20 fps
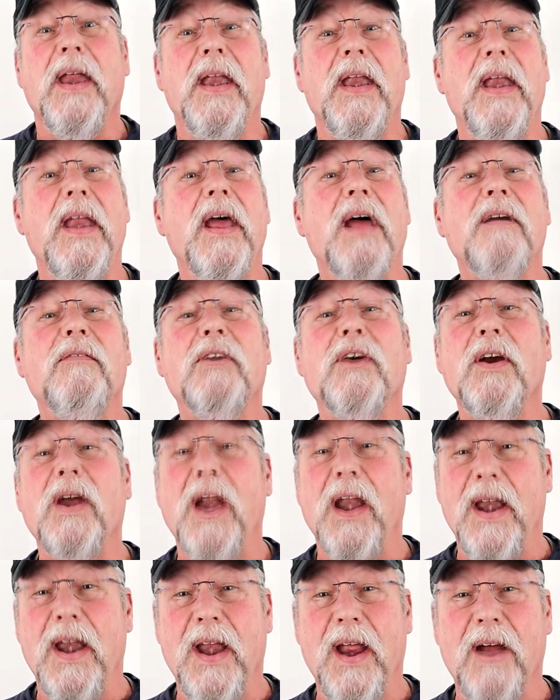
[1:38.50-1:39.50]

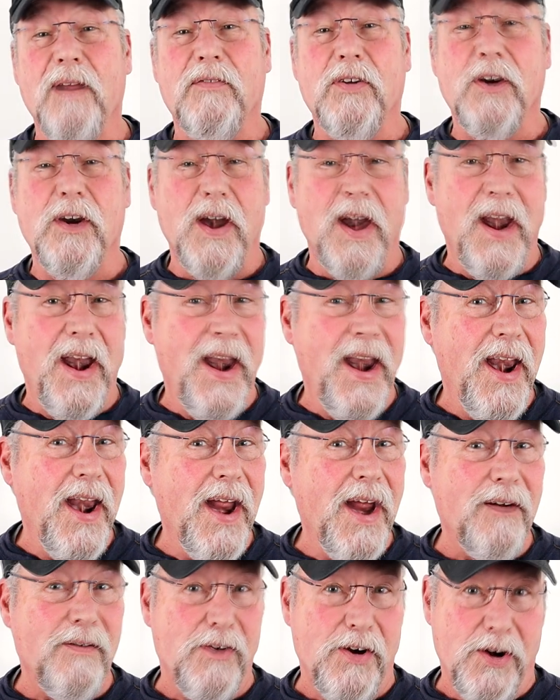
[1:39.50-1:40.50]
Never, never,
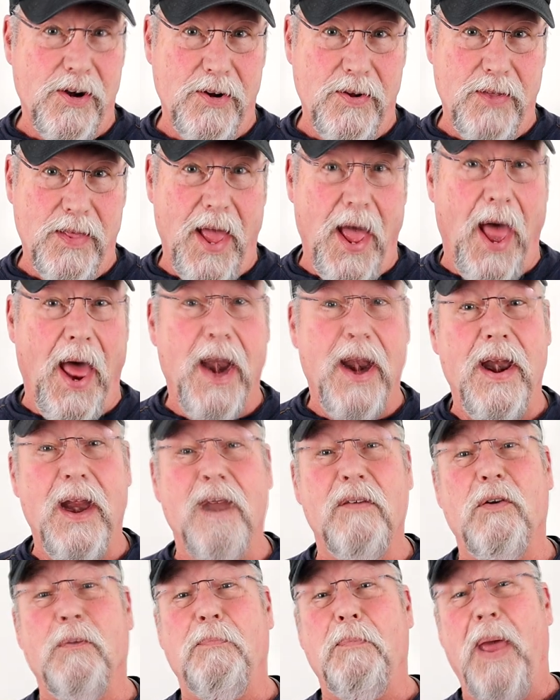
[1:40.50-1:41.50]
never do that.
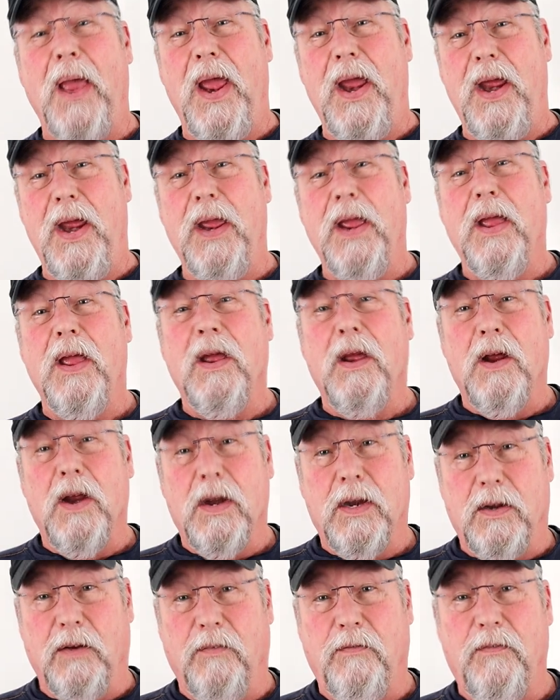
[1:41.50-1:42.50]
Never pay
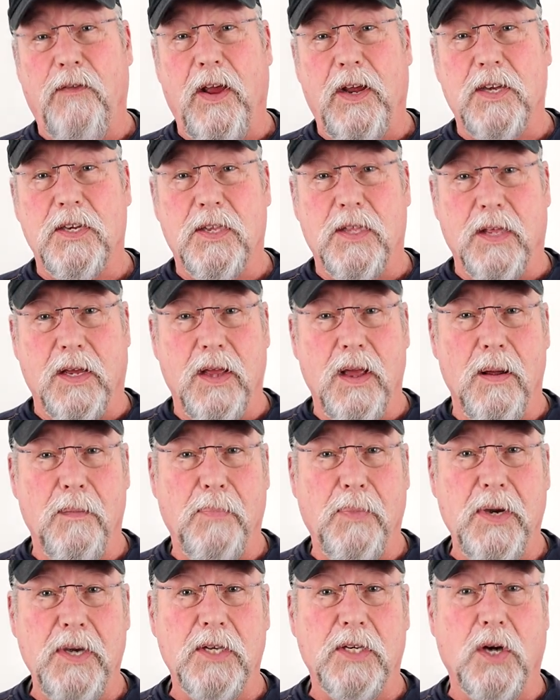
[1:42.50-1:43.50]
to fix the
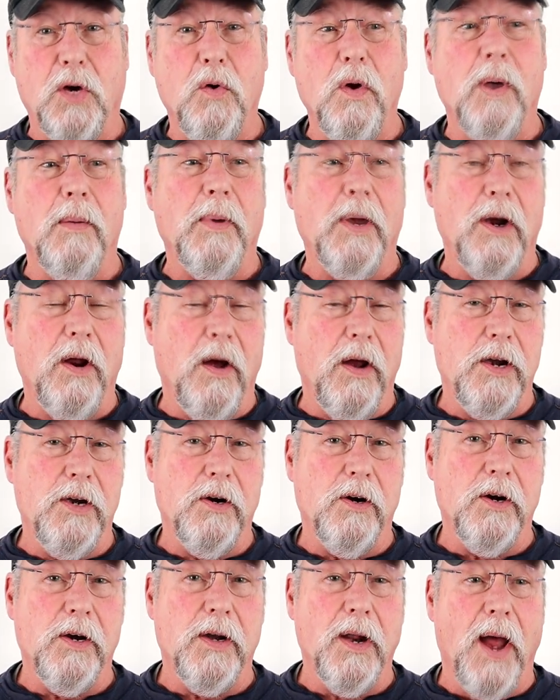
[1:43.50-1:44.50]
company's equipment on
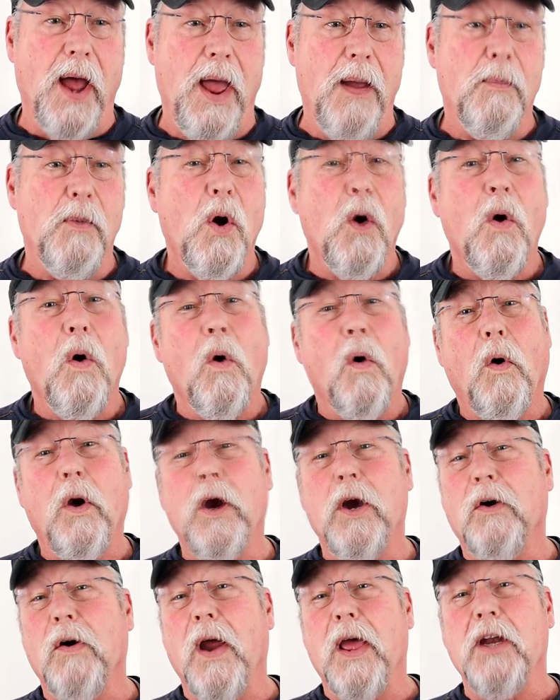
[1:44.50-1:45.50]
your dime.
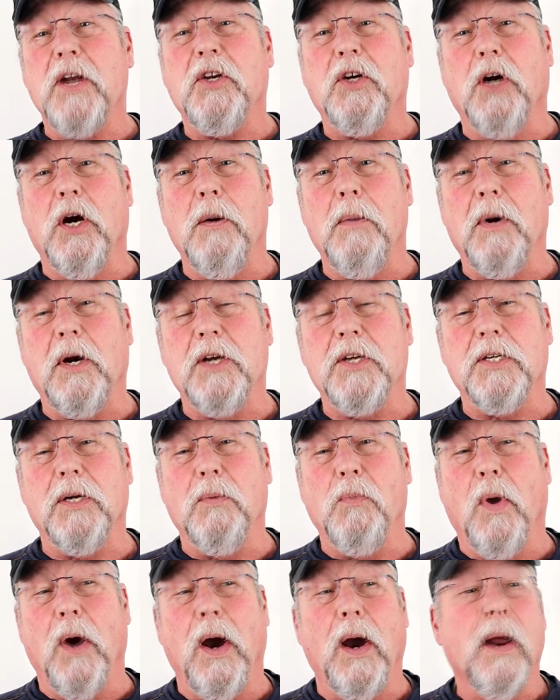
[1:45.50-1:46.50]
Or you're at a terminal
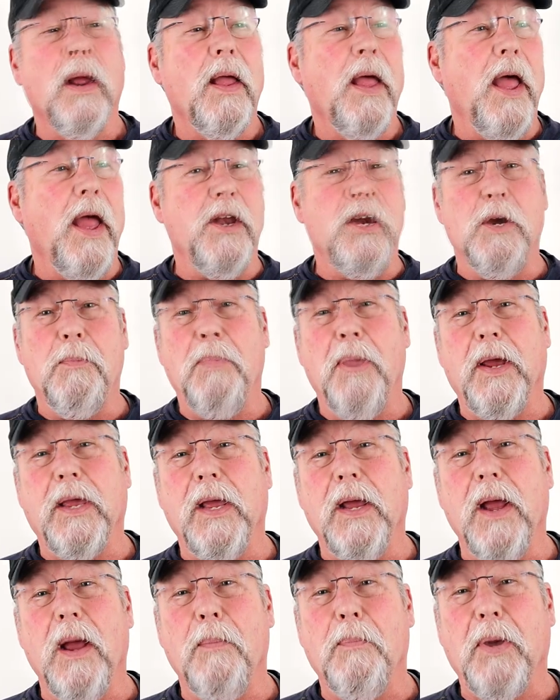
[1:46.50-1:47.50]
somewhere and you're
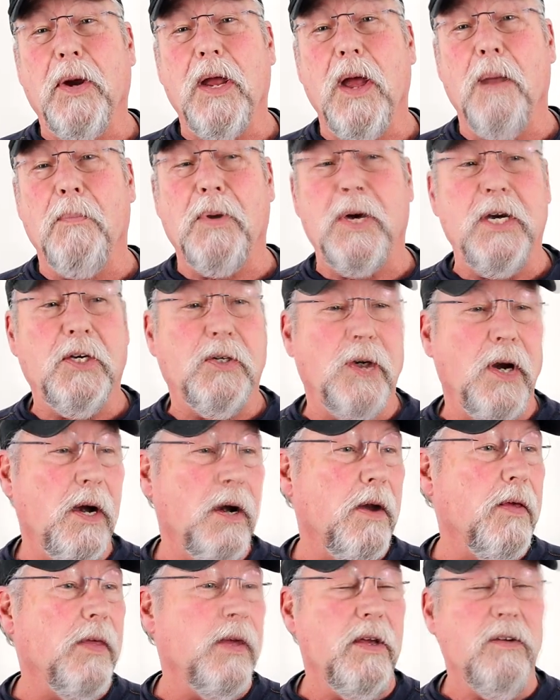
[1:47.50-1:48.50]
picking up a company
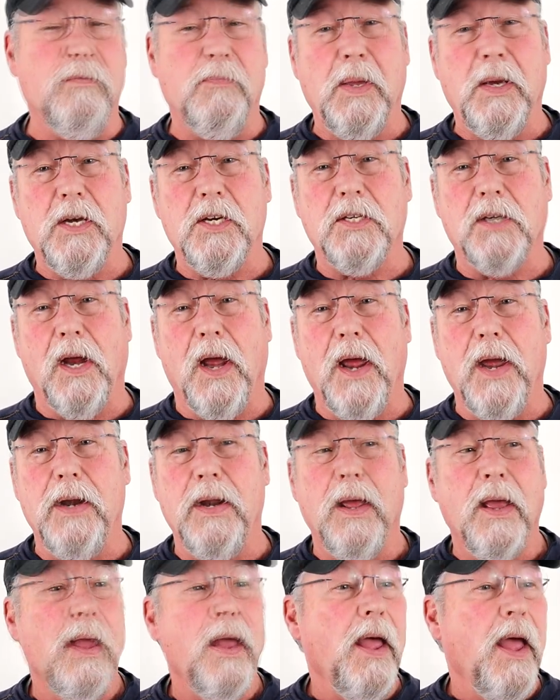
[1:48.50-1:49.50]
trailer that you've been
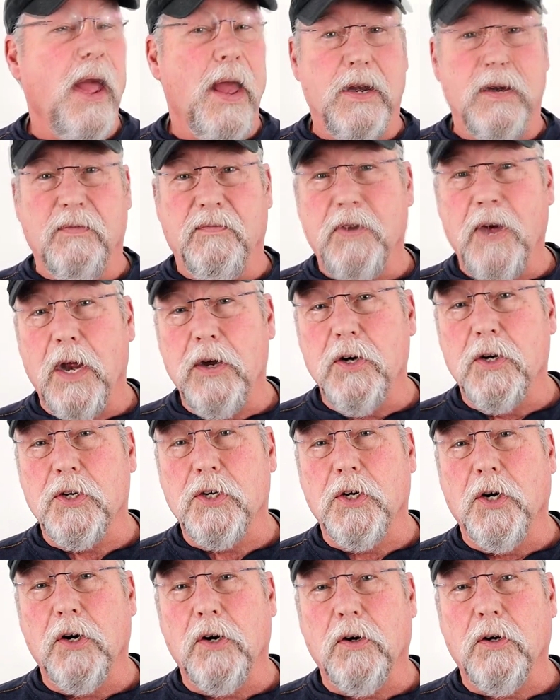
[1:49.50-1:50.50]
assigned, and you've done your
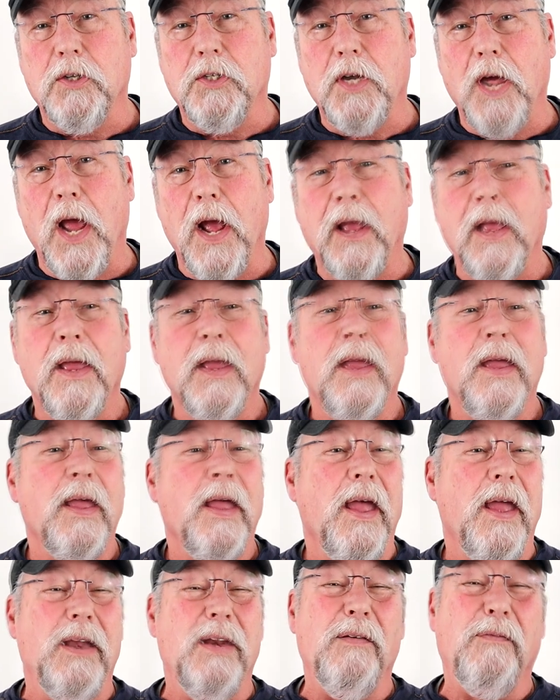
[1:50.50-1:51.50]
circle check,
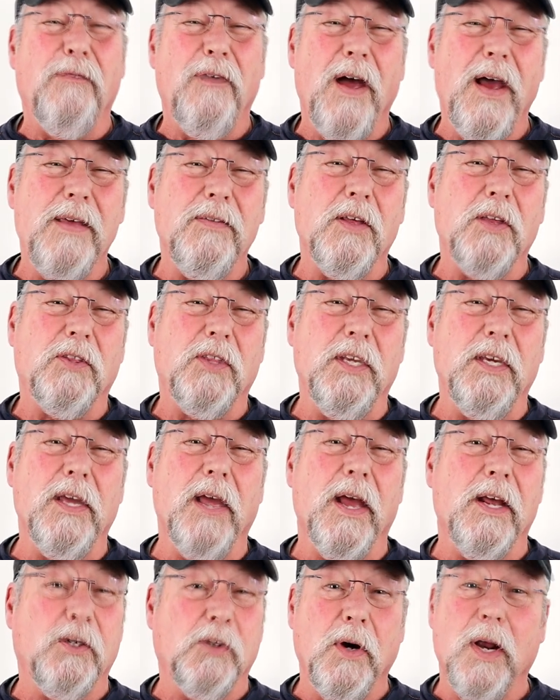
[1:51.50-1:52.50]
and you find that
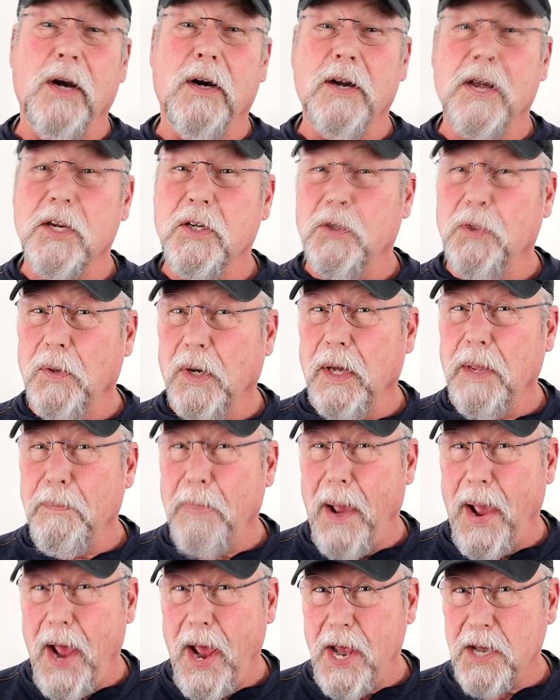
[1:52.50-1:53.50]
the trailer doesn't really
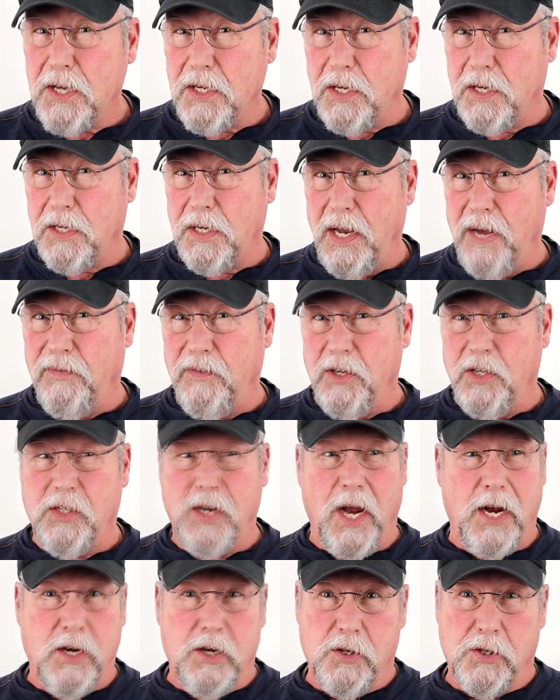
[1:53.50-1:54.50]
pass the safety
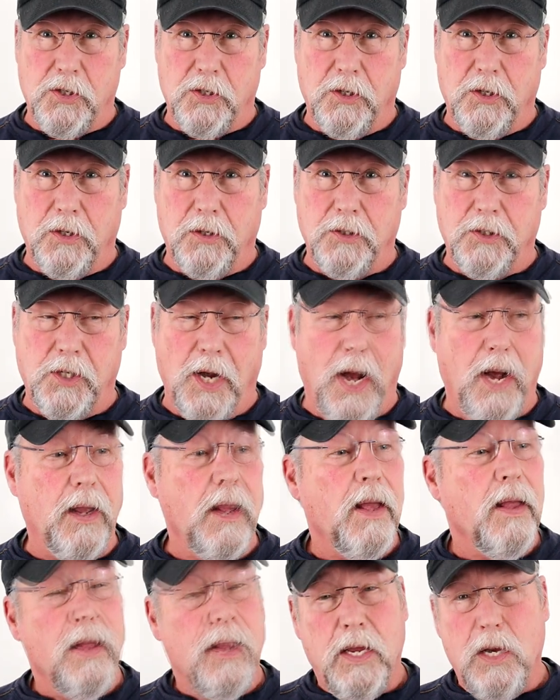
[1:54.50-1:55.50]
check, your circle
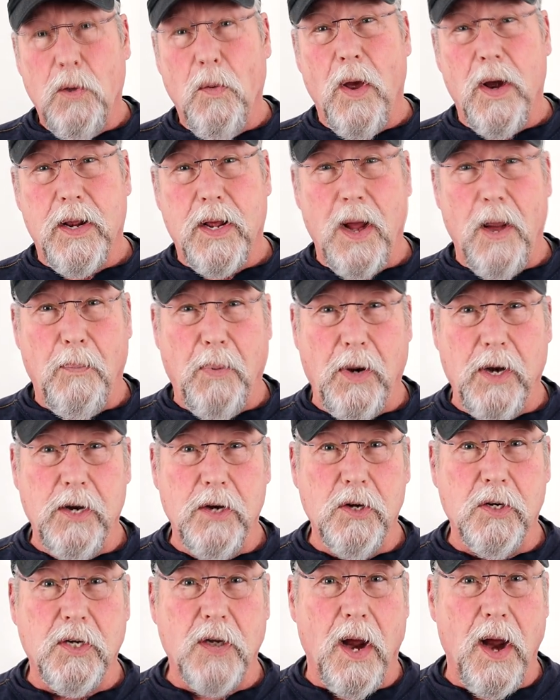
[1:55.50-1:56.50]
check. You want a couple of
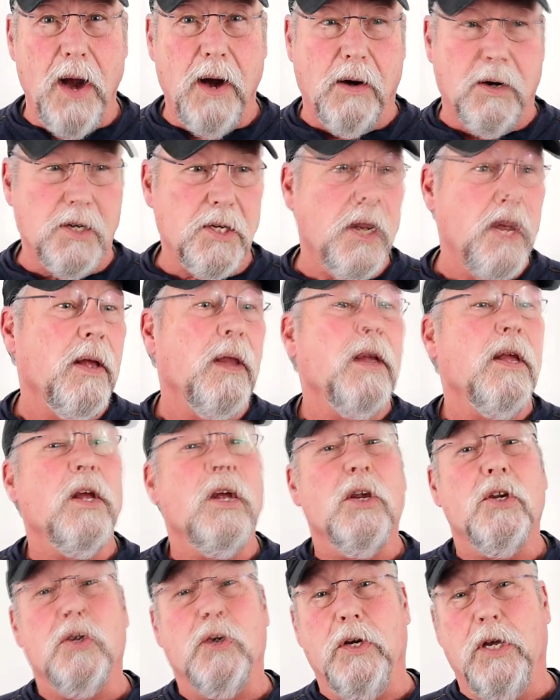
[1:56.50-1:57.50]
new tires.
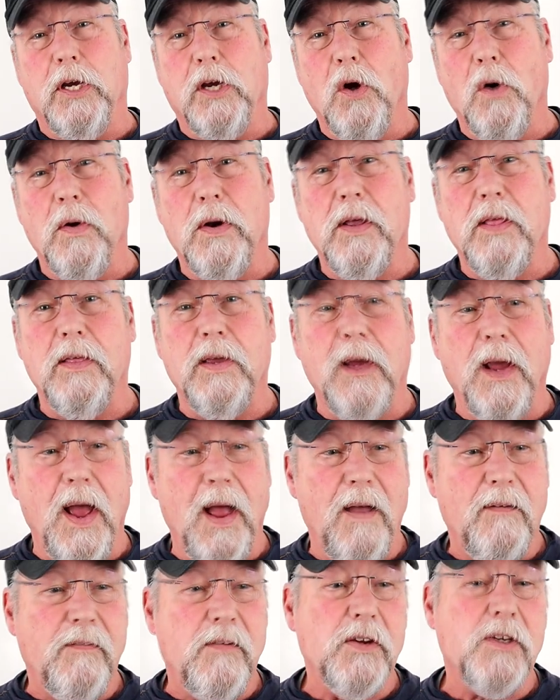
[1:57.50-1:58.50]
So you go into the
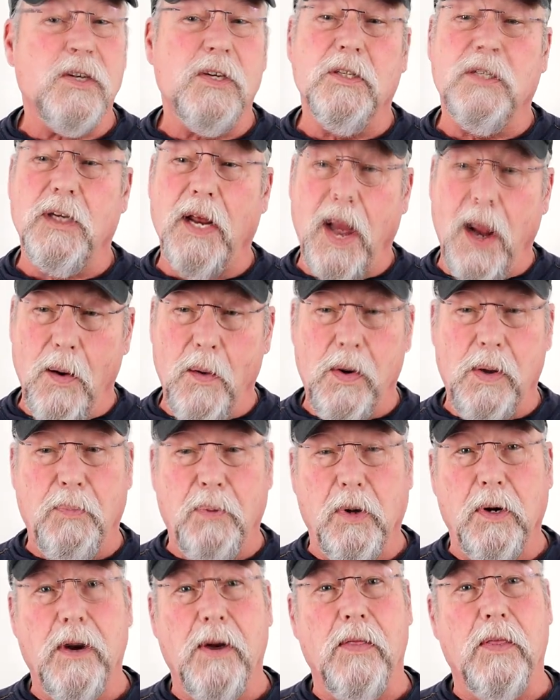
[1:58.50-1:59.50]
office and say, I want
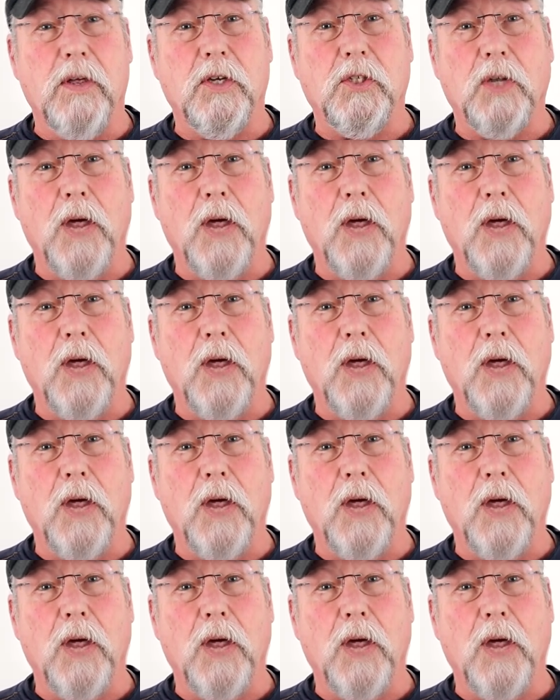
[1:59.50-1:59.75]
to pull it into the